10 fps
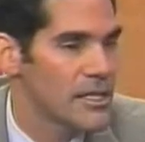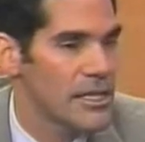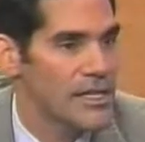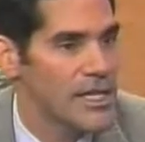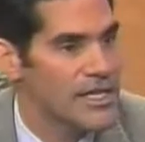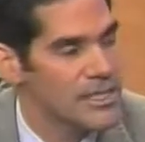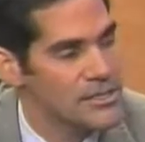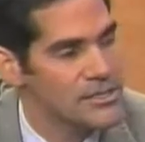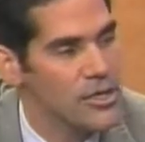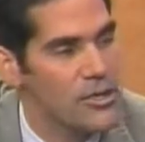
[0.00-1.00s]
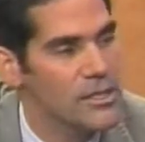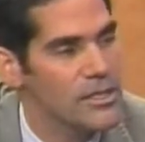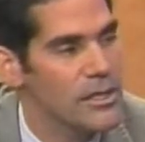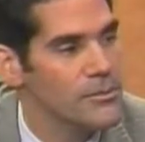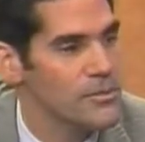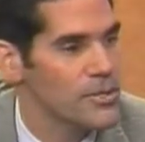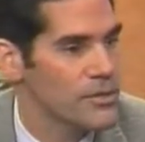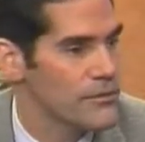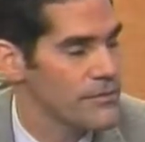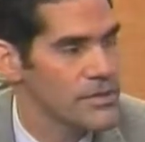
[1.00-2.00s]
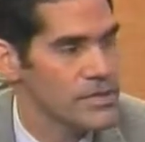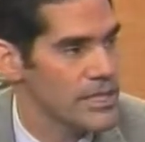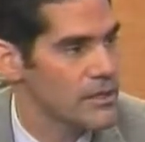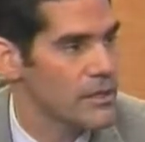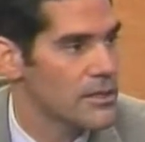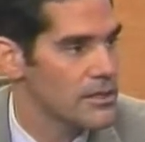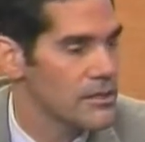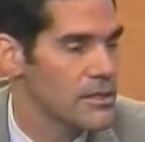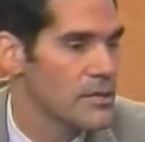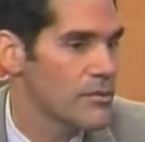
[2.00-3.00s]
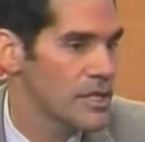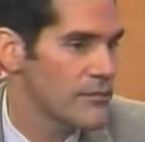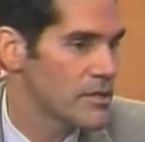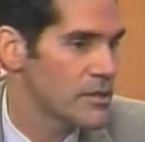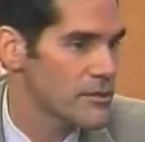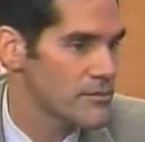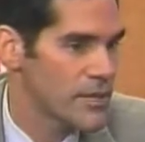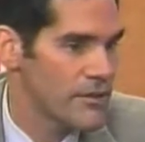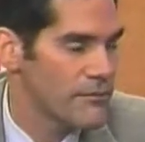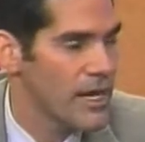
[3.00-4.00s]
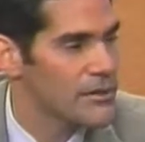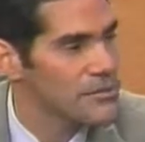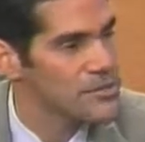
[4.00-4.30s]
And I can get you totally numb to where you don't feel it at all. We give you a little Valium just to